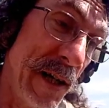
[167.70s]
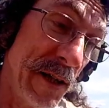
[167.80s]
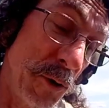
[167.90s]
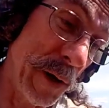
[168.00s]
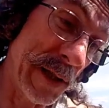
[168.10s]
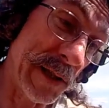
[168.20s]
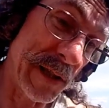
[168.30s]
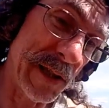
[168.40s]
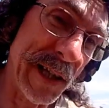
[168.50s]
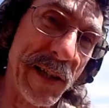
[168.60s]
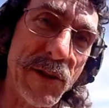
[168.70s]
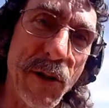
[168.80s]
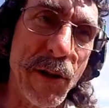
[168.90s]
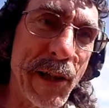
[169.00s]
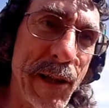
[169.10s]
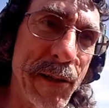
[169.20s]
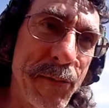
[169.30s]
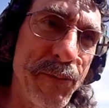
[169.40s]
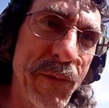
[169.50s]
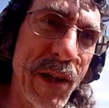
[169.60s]
There wasn't a second turkey.
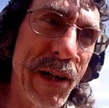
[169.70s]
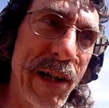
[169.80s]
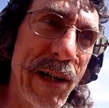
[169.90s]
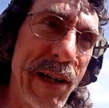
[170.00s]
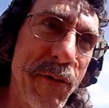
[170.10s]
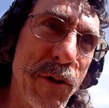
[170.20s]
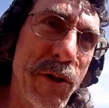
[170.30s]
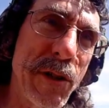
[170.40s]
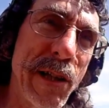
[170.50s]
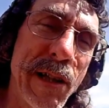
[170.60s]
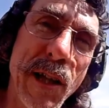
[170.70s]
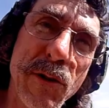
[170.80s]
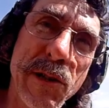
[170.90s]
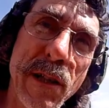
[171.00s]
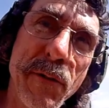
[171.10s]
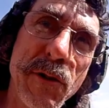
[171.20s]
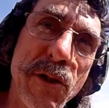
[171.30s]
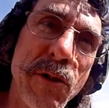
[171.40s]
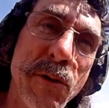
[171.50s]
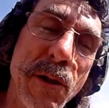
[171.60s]
I never could get close enough to
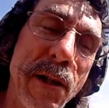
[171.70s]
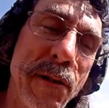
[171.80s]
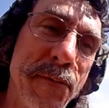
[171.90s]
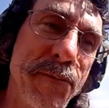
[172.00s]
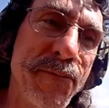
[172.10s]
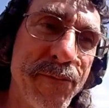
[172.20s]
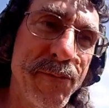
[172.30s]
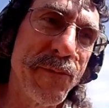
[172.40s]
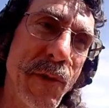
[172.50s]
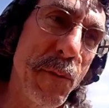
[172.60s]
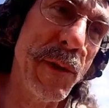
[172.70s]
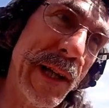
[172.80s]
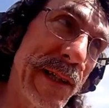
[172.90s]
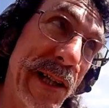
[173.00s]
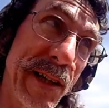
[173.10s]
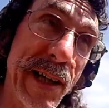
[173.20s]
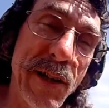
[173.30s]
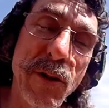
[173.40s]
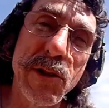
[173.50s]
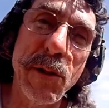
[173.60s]
shoot, but that's how that
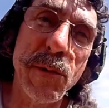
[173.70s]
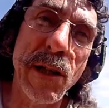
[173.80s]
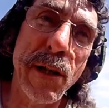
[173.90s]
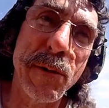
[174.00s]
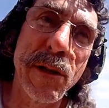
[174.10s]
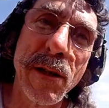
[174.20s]
goes sometimes.